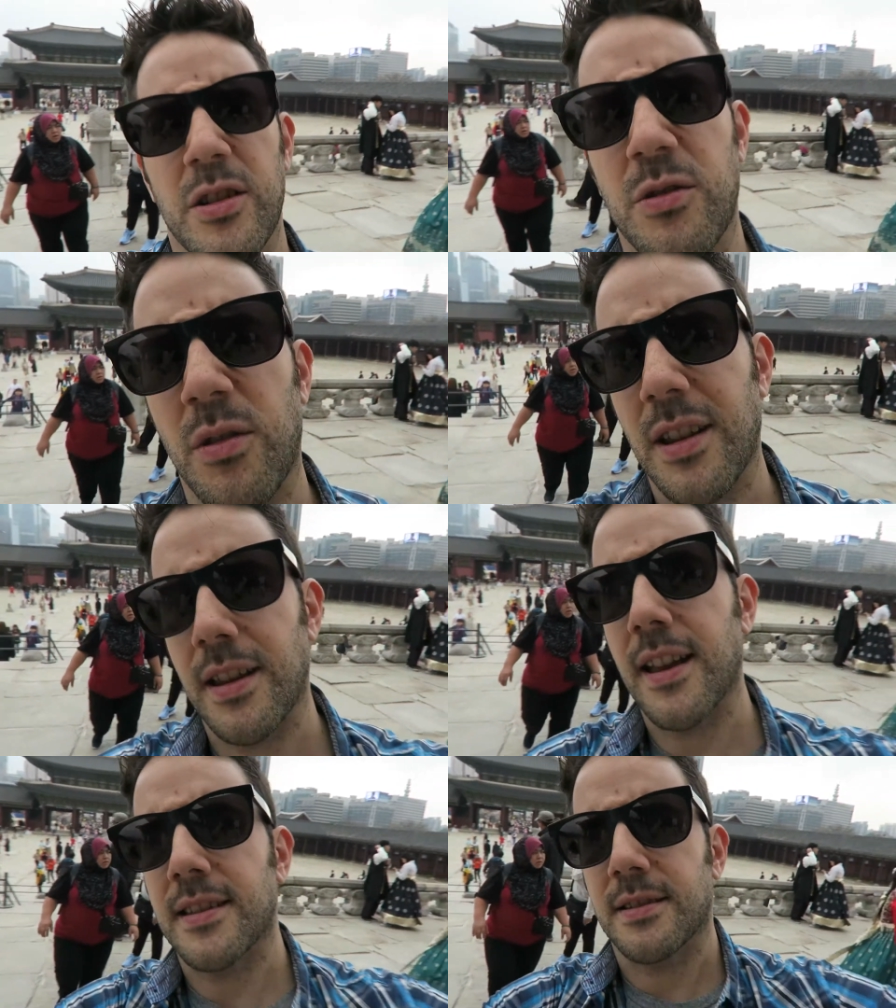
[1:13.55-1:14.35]

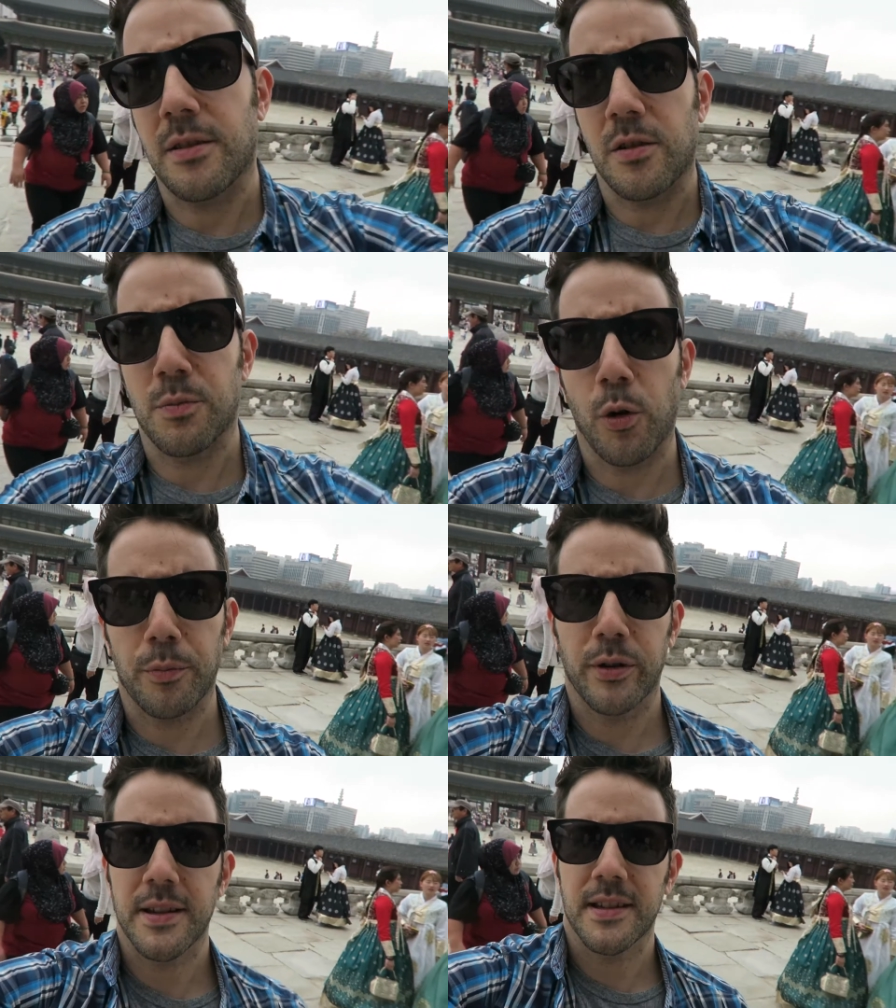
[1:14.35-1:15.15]
There's more
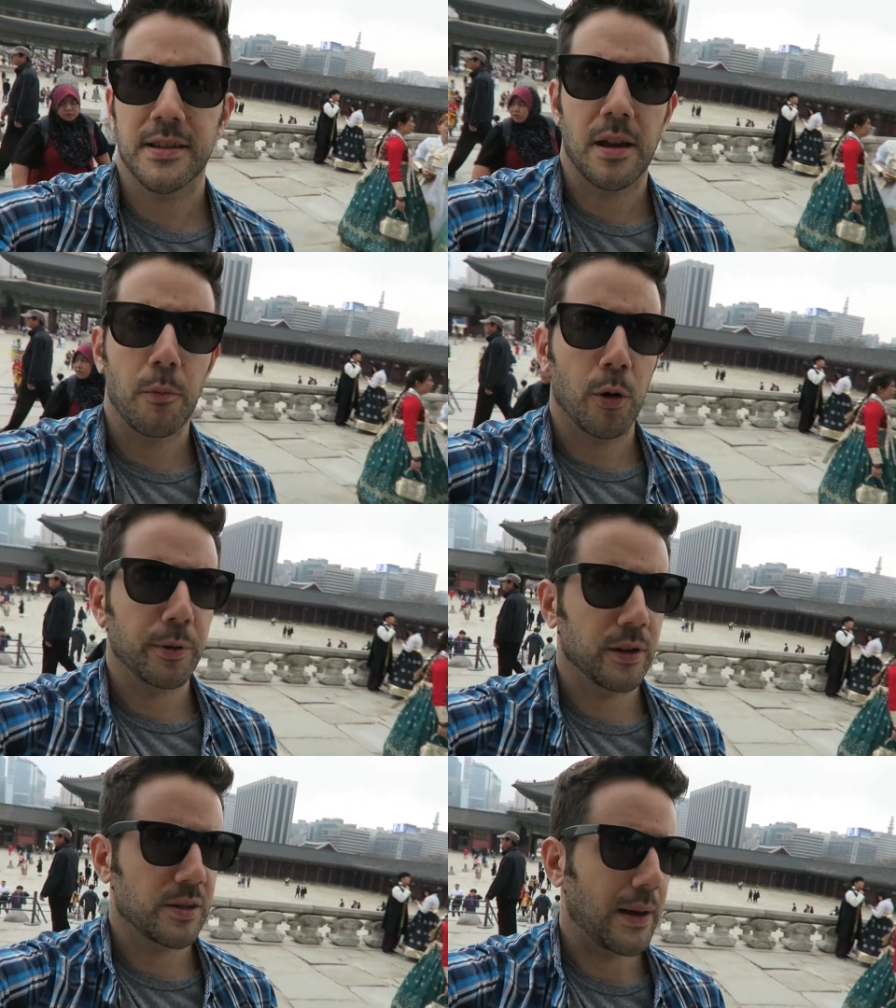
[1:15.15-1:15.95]
places and more
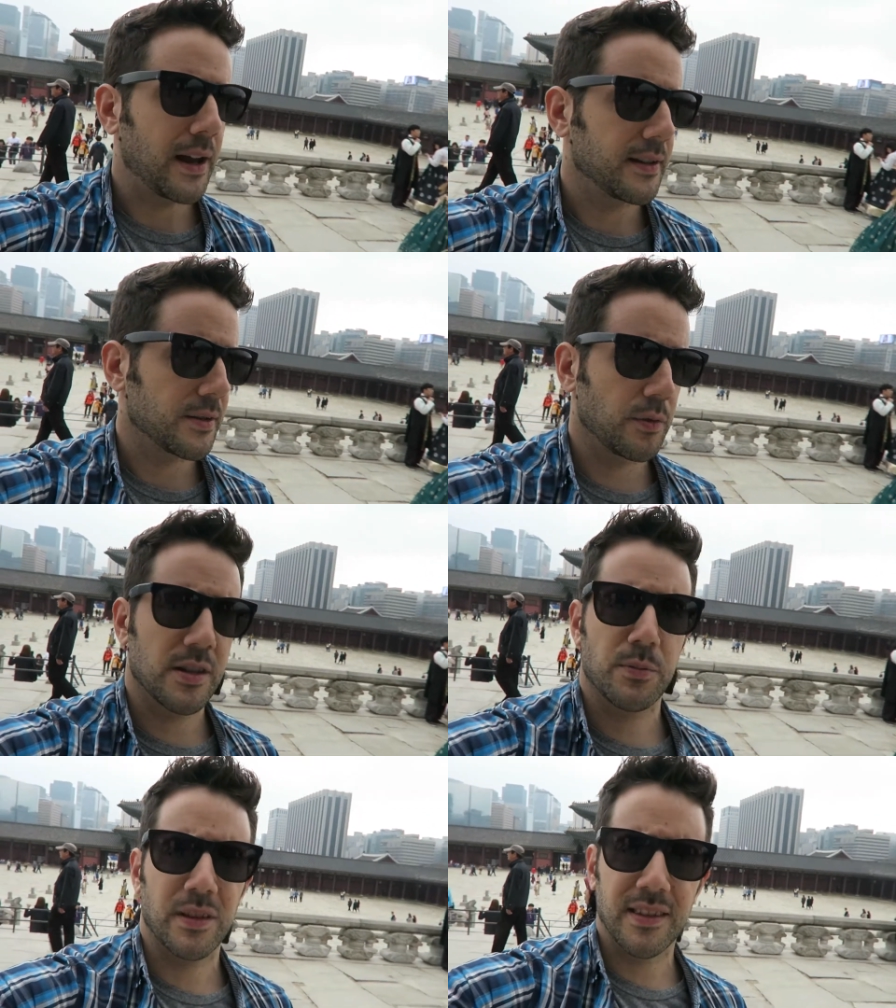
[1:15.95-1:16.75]
buildings behind this
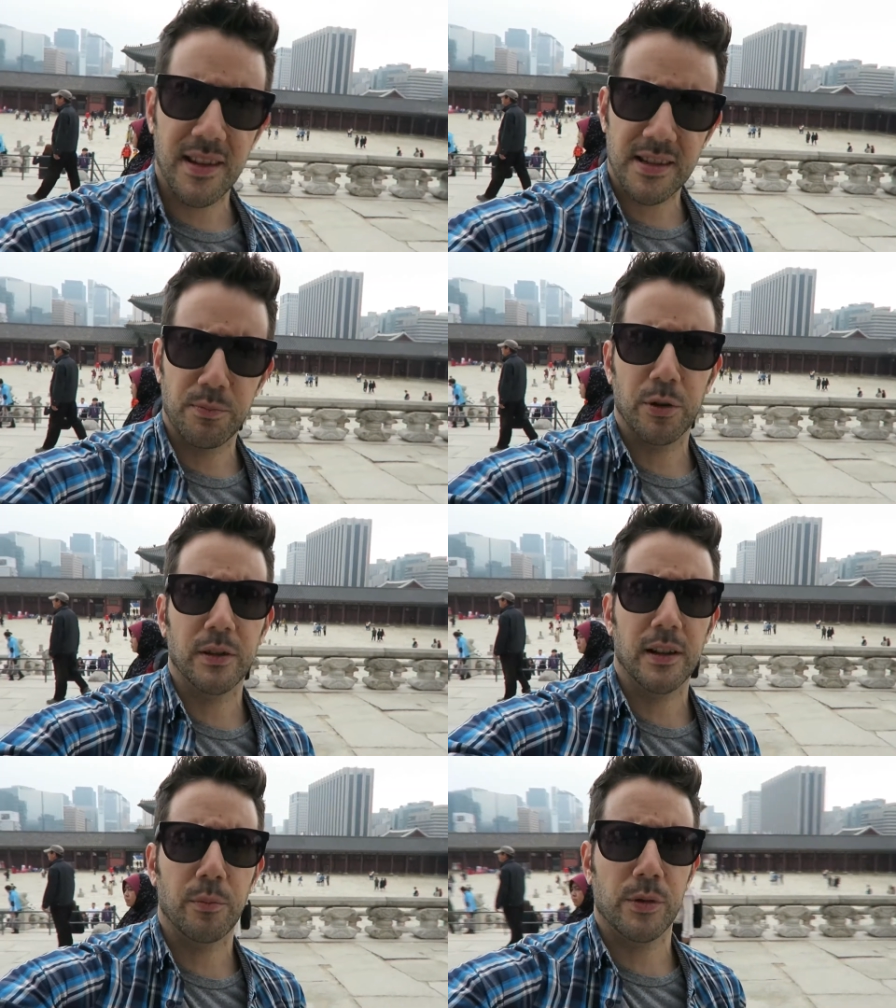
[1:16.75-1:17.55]
place, but this
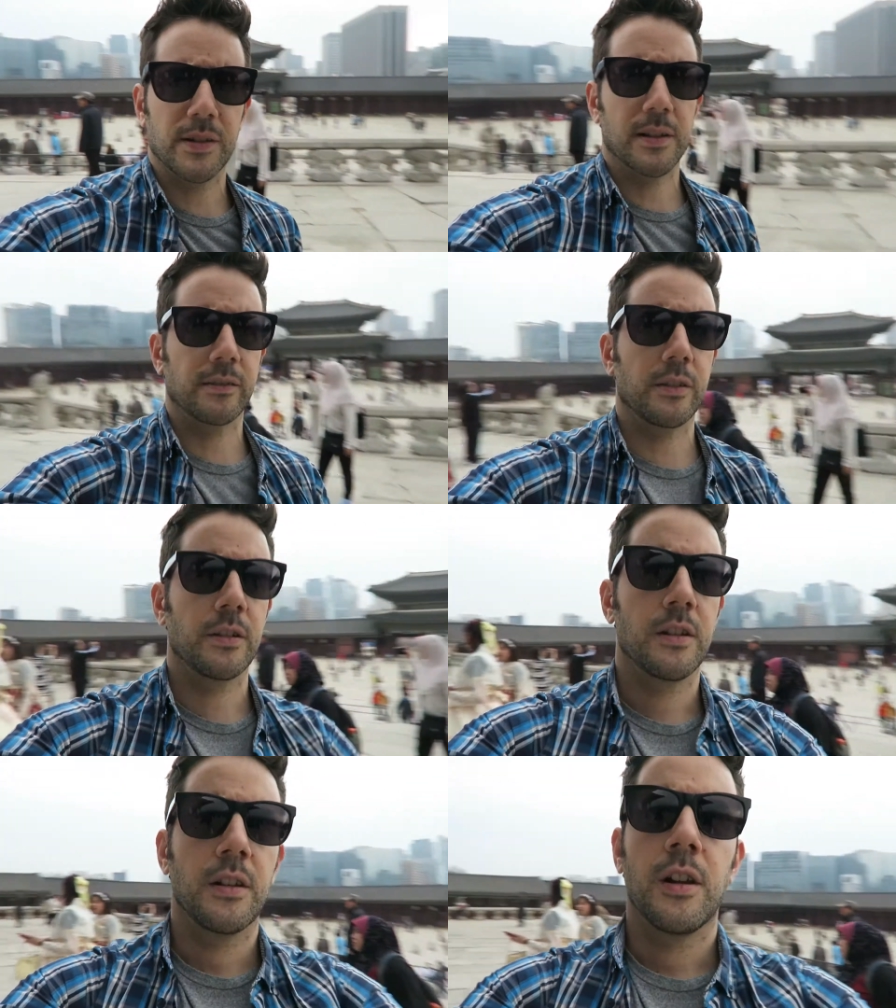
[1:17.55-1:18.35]
building in particular
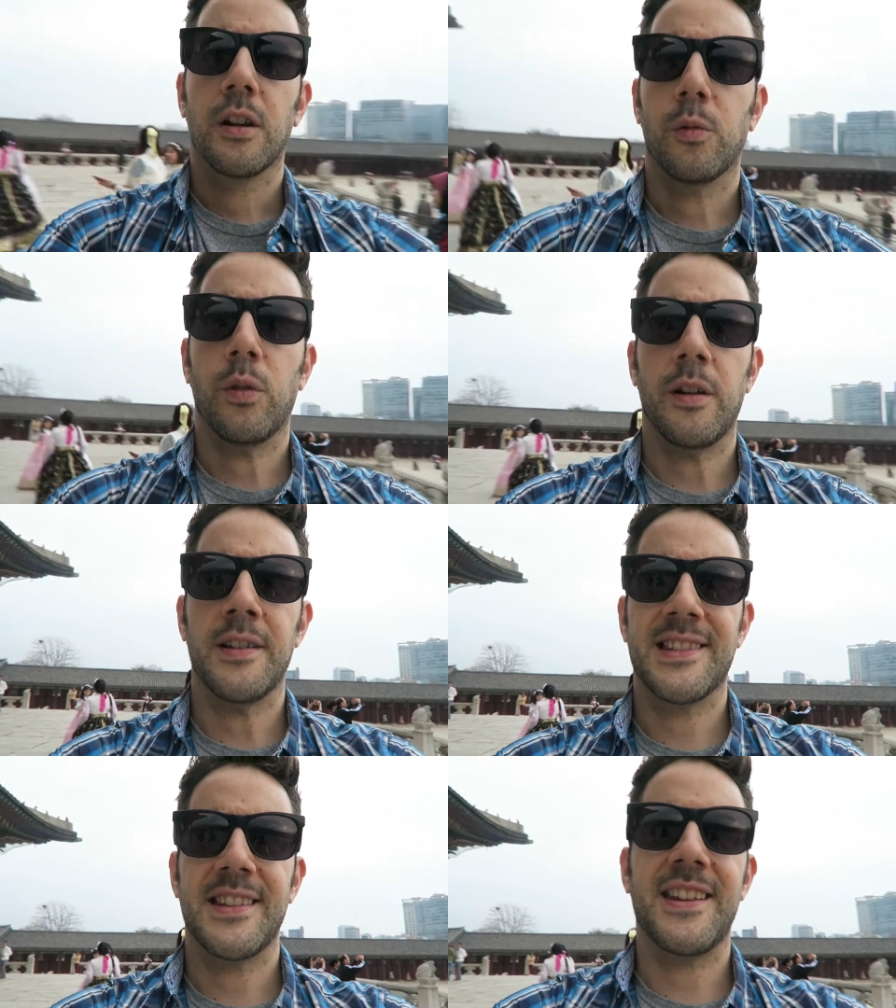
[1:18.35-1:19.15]

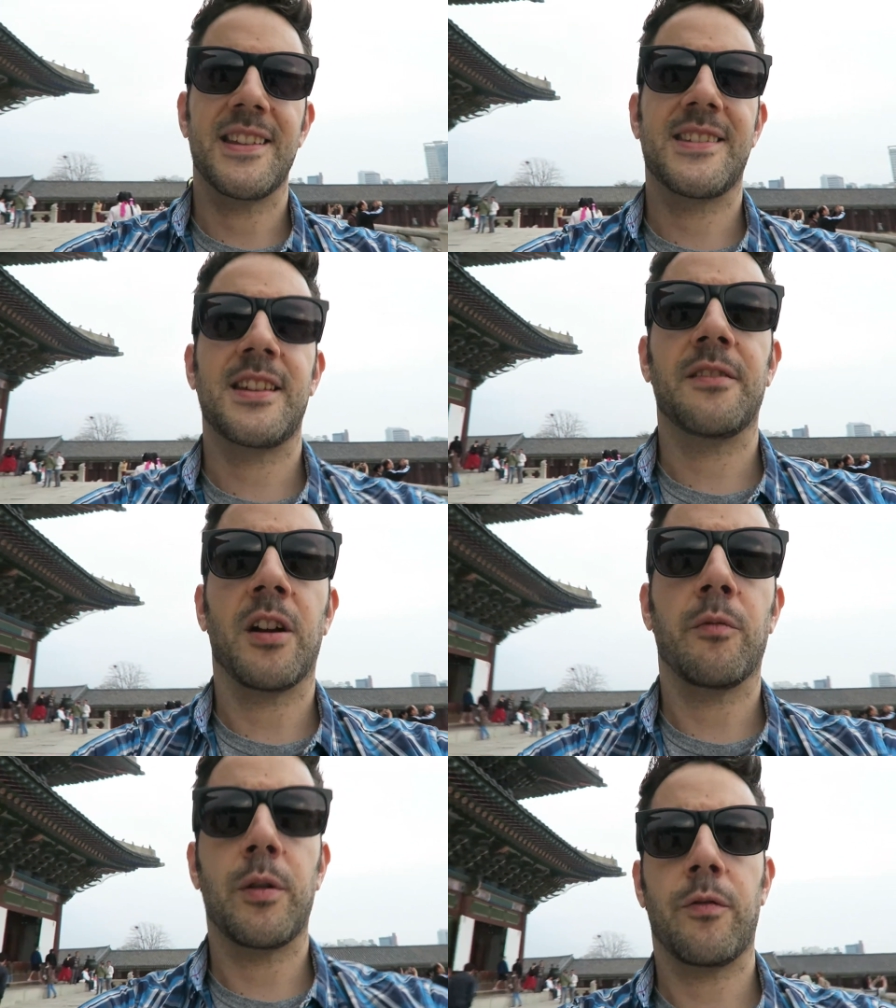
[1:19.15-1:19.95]
was the seat of
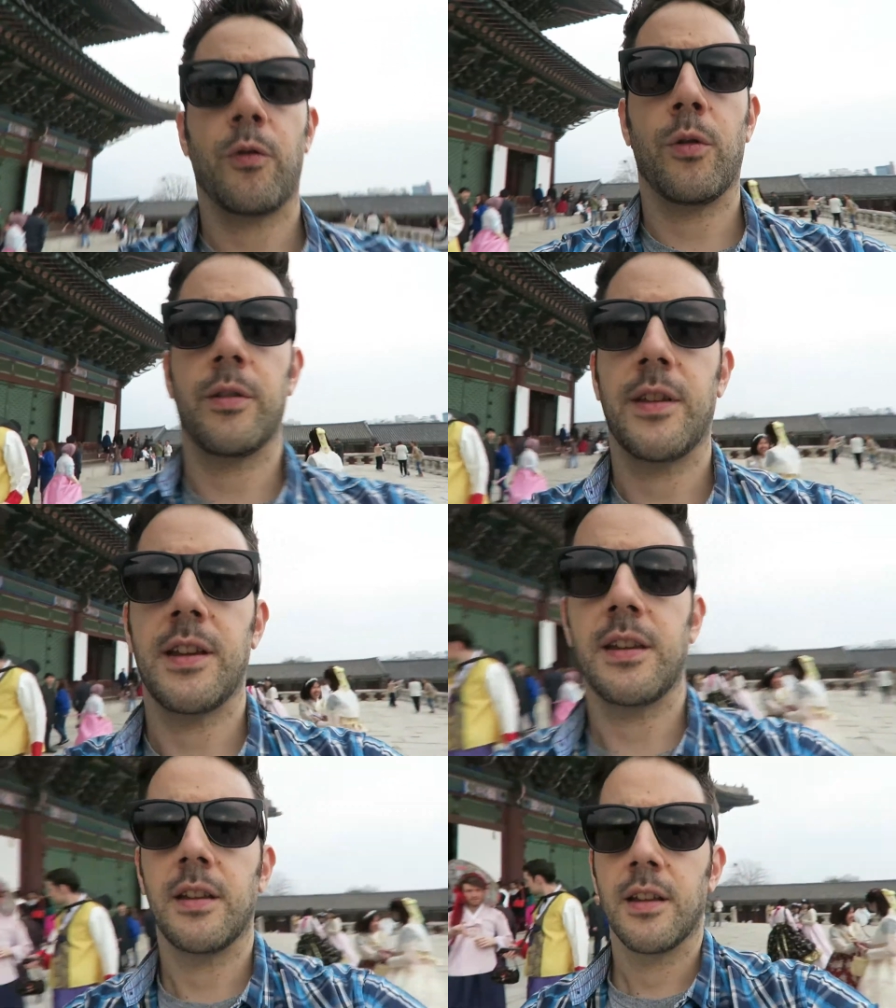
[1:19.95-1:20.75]
government for
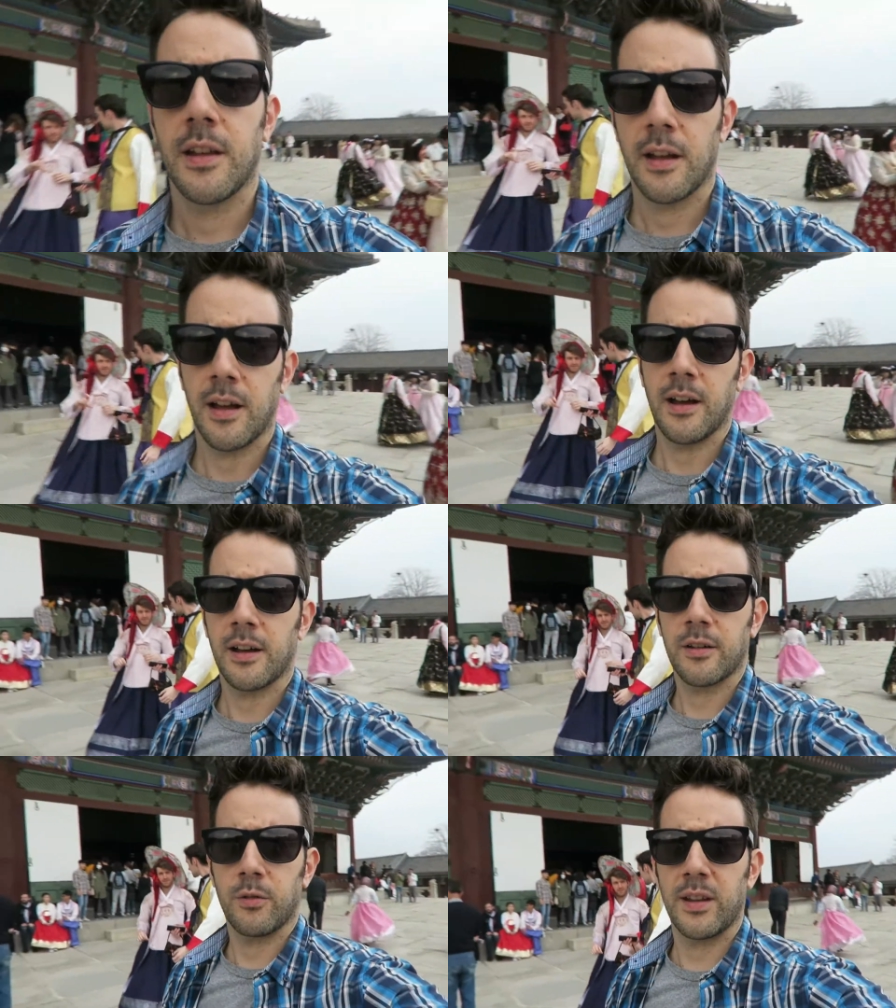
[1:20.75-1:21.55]
the
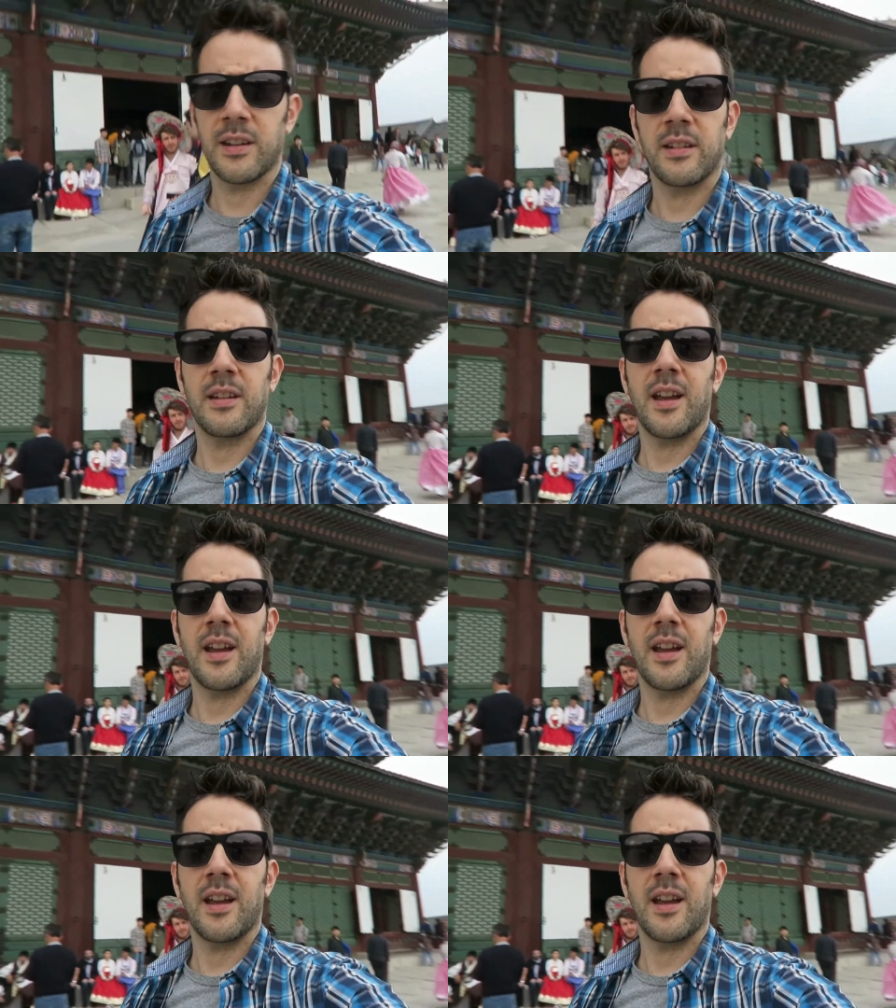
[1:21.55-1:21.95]
Korean